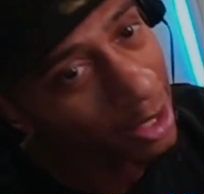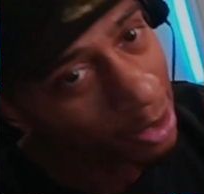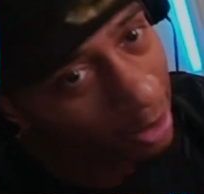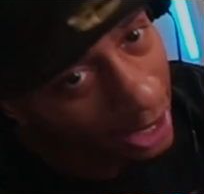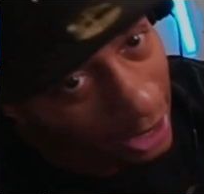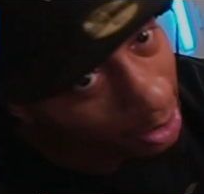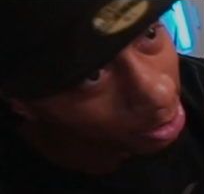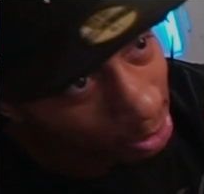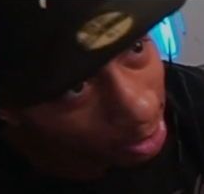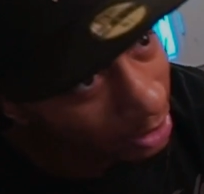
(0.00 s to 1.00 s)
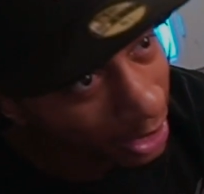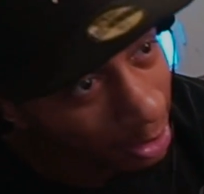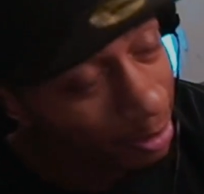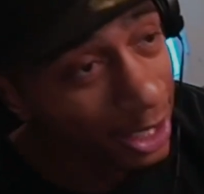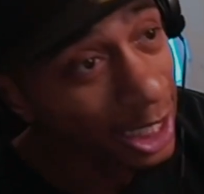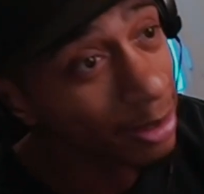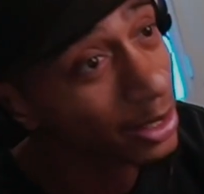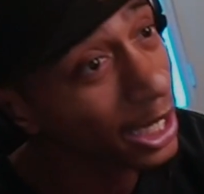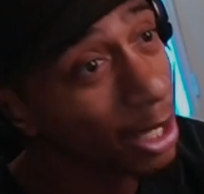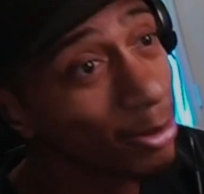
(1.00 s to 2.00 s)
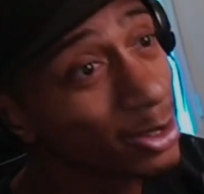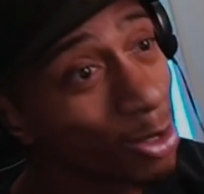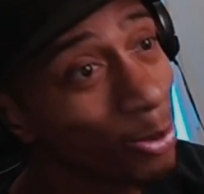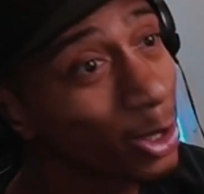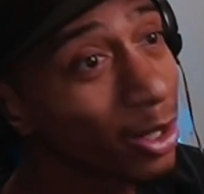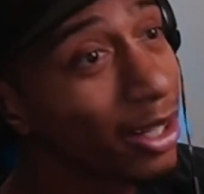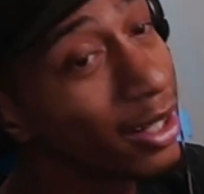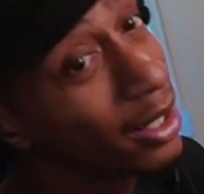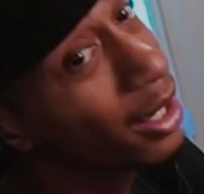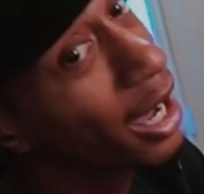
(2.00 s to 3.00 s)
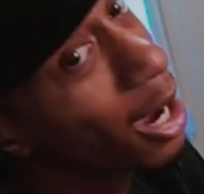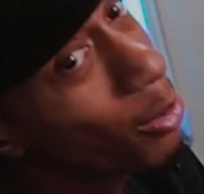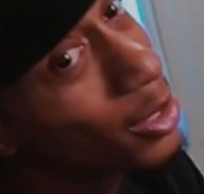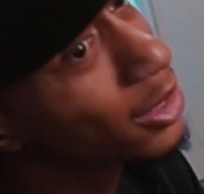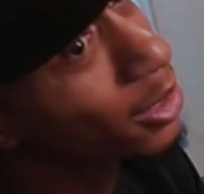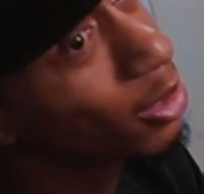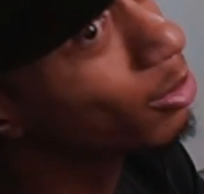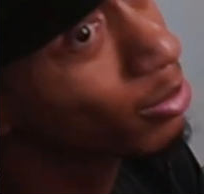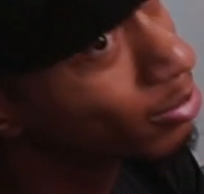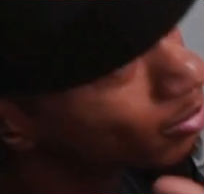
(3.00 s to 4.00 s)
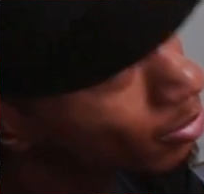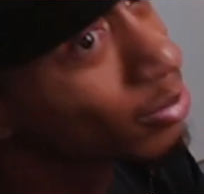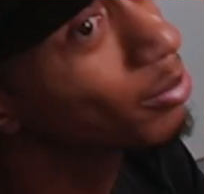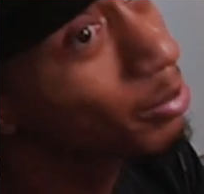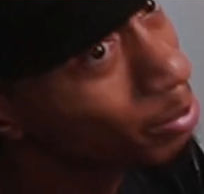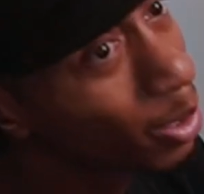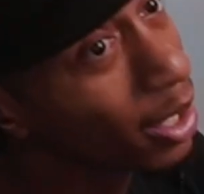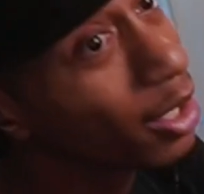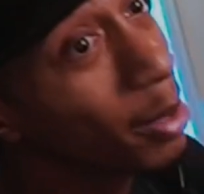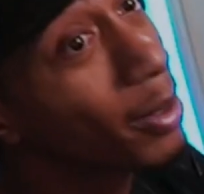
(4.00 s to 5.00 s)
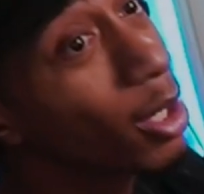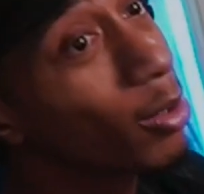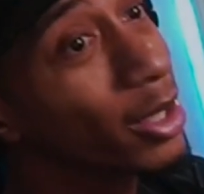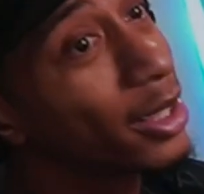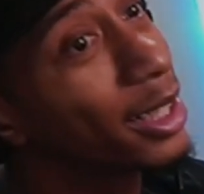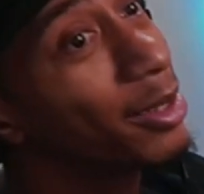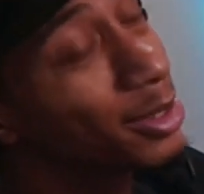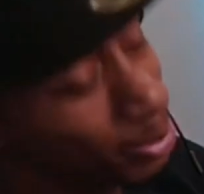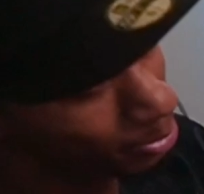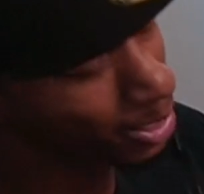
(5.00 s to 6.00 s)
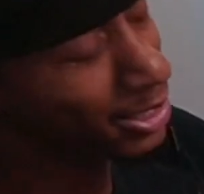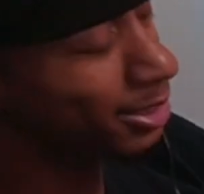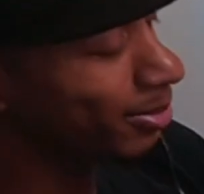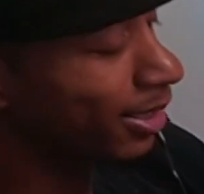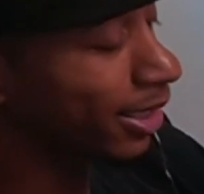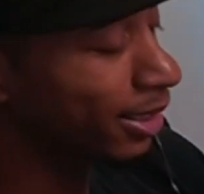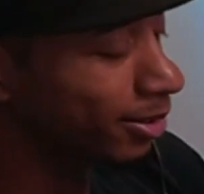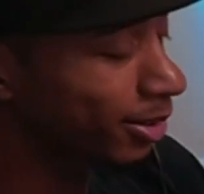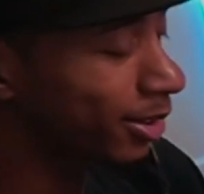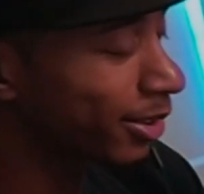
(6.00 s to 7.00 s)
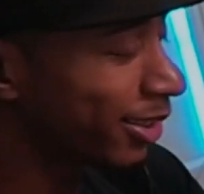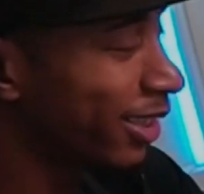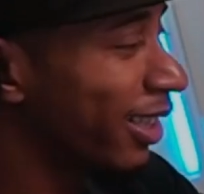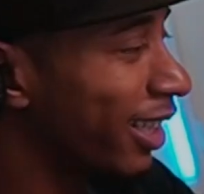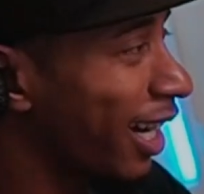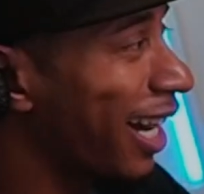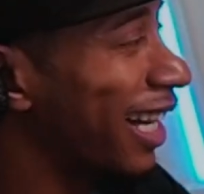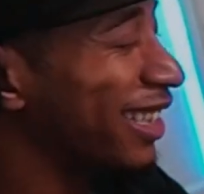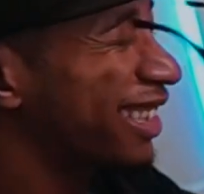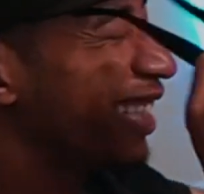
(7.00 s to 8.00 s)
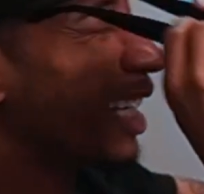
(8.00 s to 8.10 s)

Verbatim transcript: no land. I wasn't gonna record. I wasn't gonna upload it and I was gonna watch it later. Look, I see